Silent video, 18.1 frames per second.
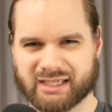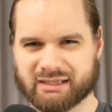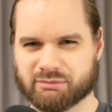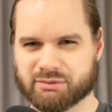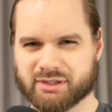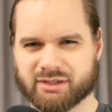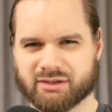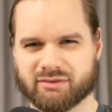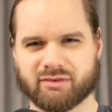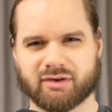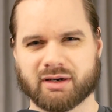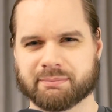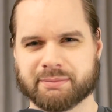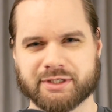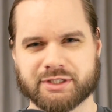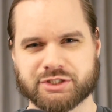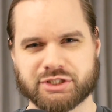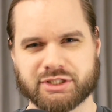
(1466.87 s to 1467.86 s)
wouldn't call it an
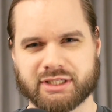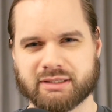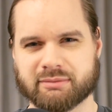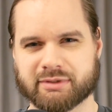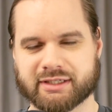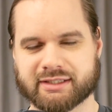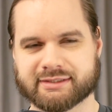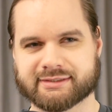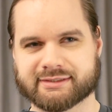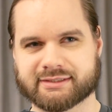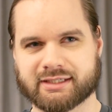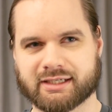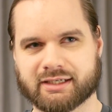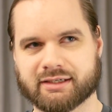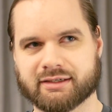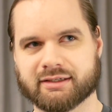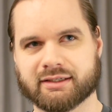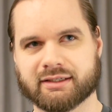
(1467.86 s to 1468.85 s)
RPG, but it's
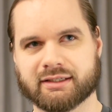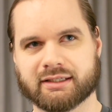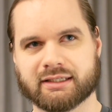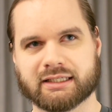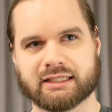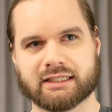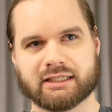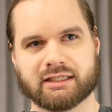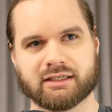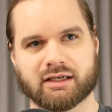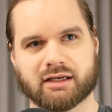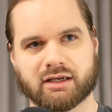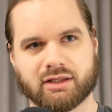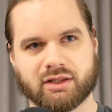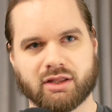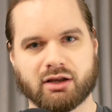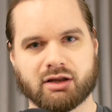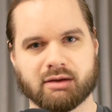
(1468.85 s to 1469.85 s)
got.
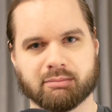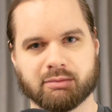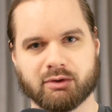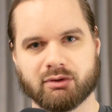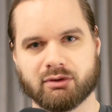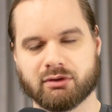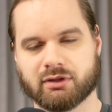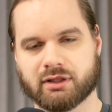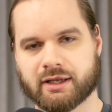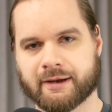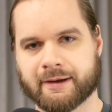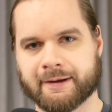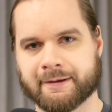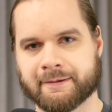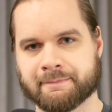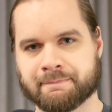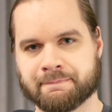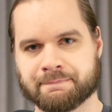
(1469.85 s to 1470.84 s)
Unlockable
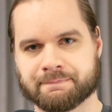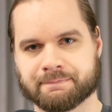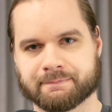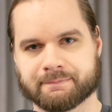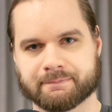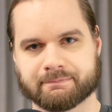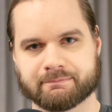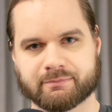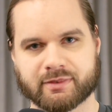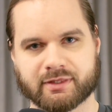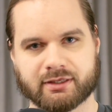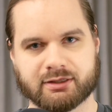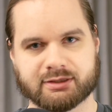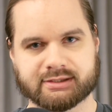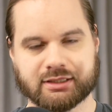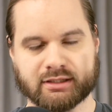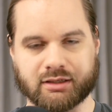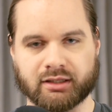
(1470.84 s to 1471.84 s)

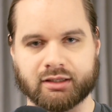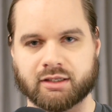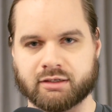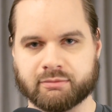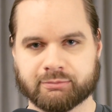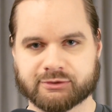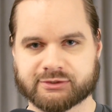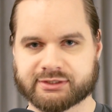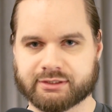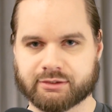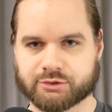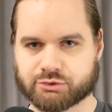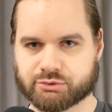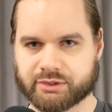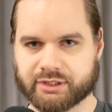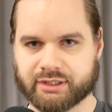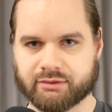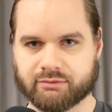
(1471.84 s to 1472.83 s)
it's got an unlockable skill
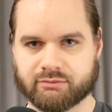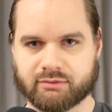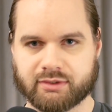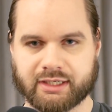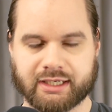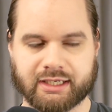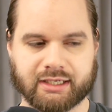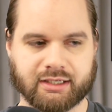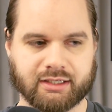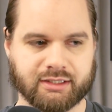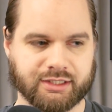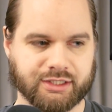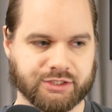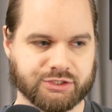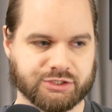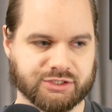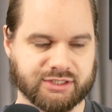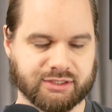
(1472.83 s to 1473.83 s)
tree, and
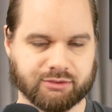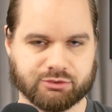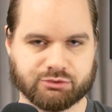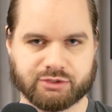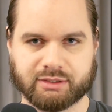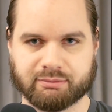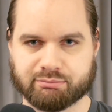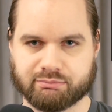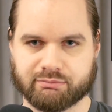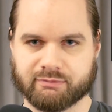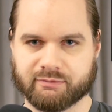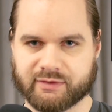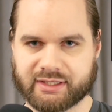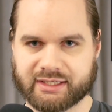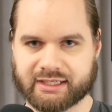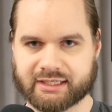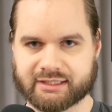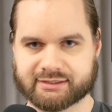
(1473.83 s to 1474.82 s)
each skill tree
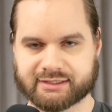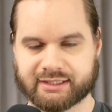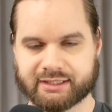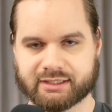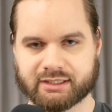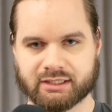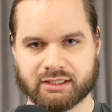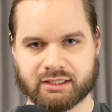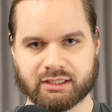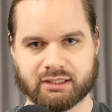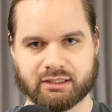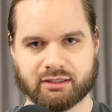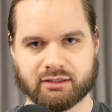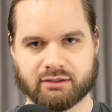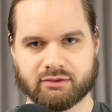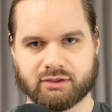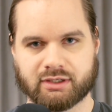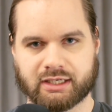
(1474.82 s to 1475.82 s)
thing has like
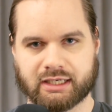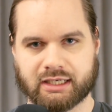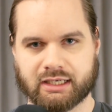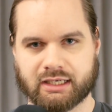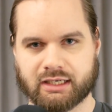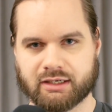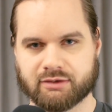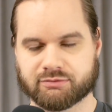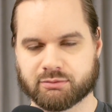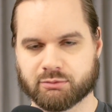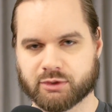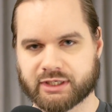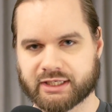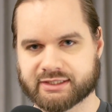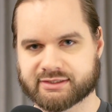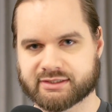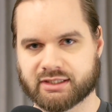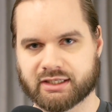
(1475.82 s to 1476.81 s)
from what
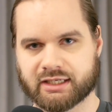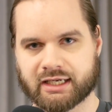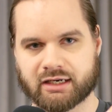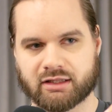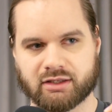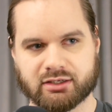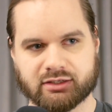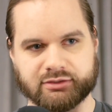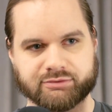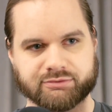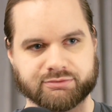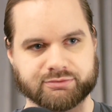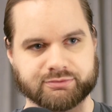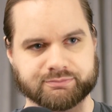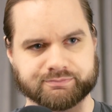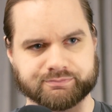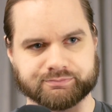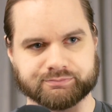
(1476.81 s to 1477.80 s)
I saw, had a lot of